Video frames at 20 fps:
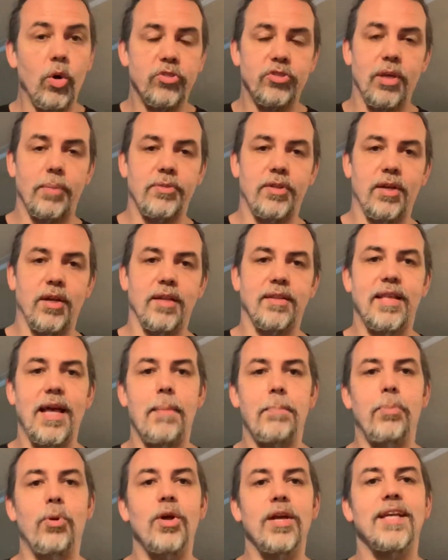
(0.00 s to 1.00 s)
something like that,
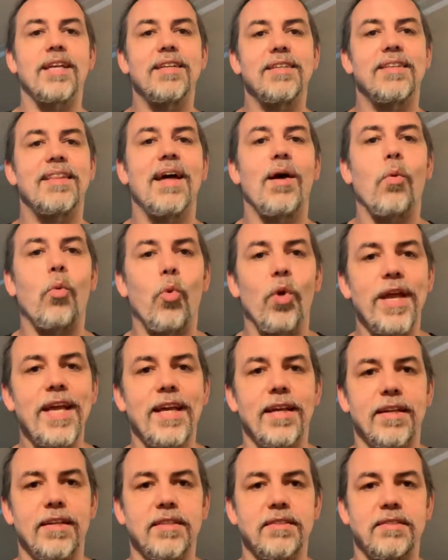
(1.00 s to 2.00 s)
putting it into that
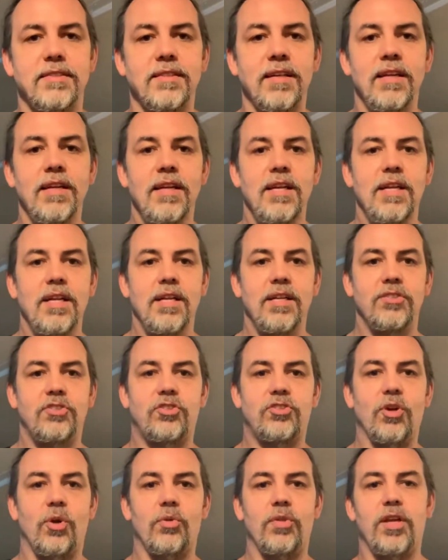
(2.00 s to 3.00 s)
weakness
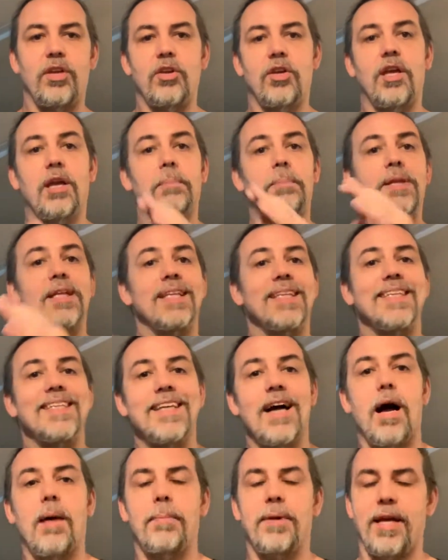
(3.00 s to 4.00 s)
so that you can completely
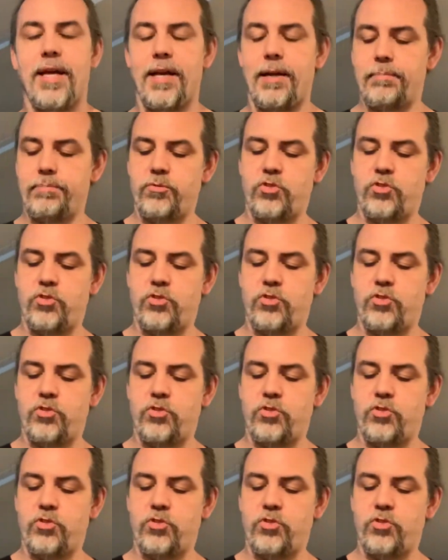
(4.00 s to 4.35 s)
dominate it.